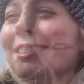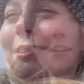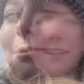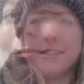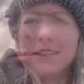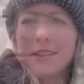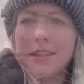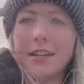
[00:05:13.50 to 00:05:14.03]

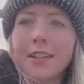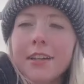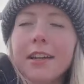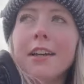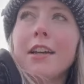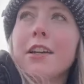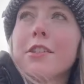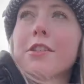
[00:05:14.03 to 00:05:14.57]

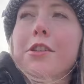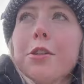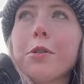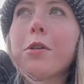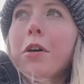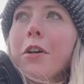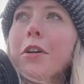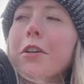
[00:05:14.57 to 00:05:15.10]
It's too
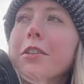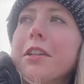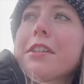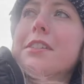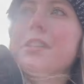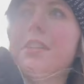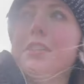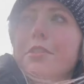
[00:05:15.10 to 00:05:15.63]

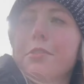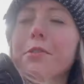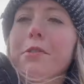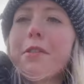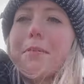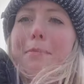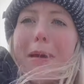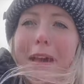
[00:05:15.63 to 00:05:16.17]
cold to do
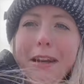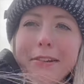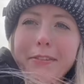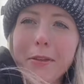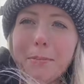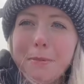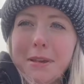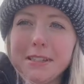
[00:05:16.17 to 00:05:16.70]
the Maid of
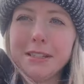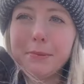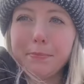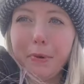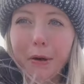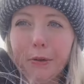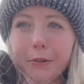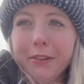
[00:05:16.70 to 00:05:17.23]
the Mist
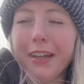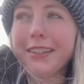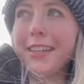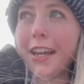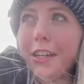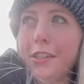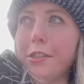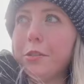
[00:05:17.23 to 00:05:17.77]
boat that
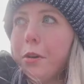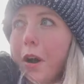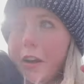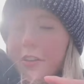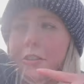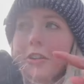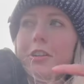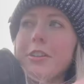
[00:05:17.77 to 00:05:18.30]
takes you
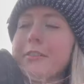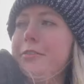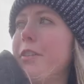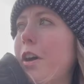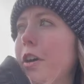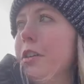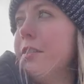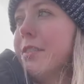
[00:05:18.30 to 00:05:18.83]
under the
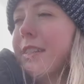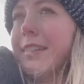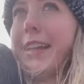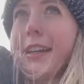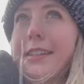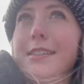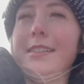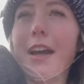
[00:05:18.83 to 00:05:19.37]
falls and
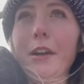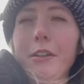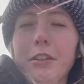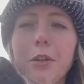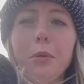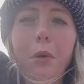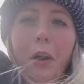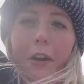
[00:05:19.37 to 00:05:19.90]
like down
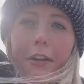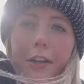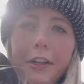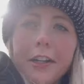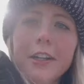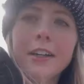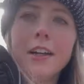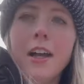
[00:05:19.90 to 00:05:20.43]
the
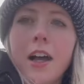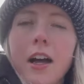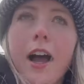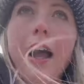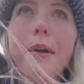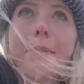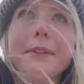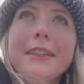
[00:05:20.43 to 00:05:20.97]
water.
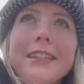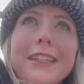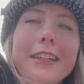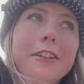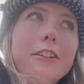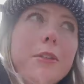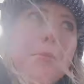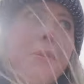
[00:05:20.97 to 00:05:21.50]
I would
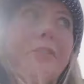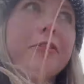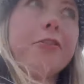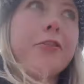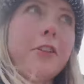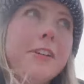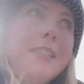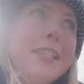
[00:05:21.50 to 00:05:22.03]
literally
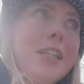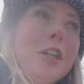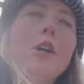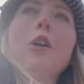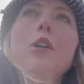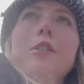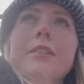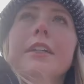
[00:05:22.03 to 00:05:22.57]
be freezing
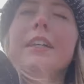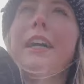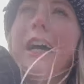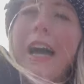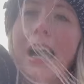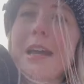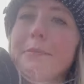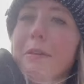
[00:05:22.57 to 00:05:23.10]
cold,
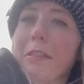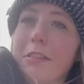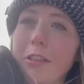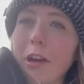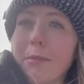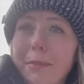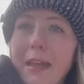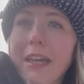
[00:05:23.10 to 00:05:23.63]

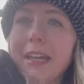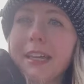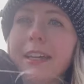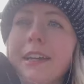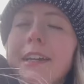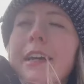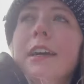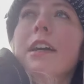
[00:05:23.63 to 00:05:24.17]

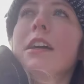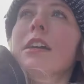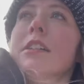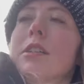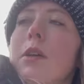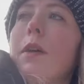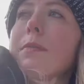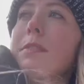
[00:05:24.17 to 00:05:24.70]
hypothermic.
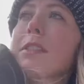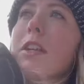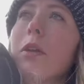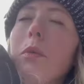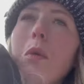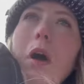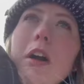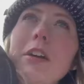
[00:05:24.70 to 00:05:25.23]
So I'm just
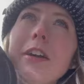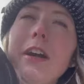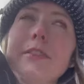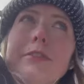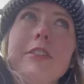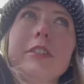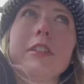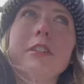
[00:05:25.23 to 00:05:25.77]
gonna walk
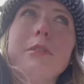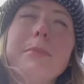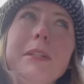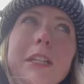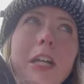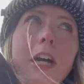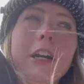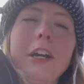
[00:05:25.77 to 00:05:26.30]
around for a little
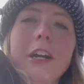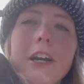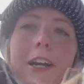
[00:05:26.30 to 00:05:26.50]
bit longer